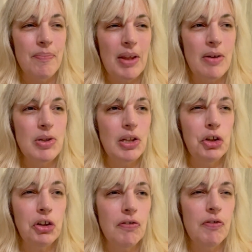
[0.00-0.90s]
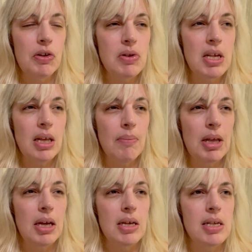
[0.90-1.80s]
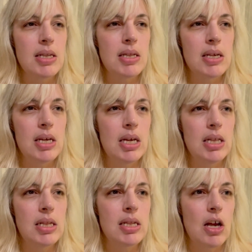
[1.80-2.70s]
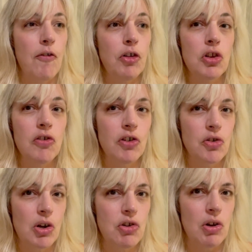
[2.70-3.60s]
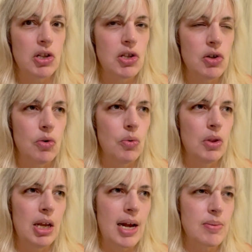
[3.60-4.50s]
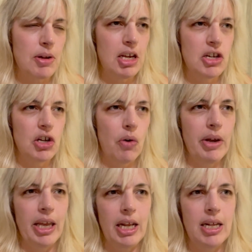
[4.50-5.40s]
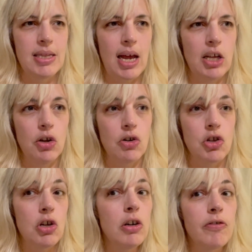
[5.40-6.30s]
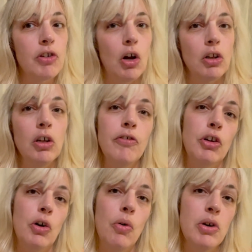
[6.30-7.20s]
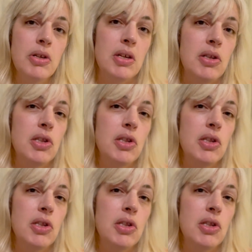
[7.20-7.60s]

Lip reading: It was a little confusing because it's a full service restaurant, so the expectation going in is that you're served all of your courses.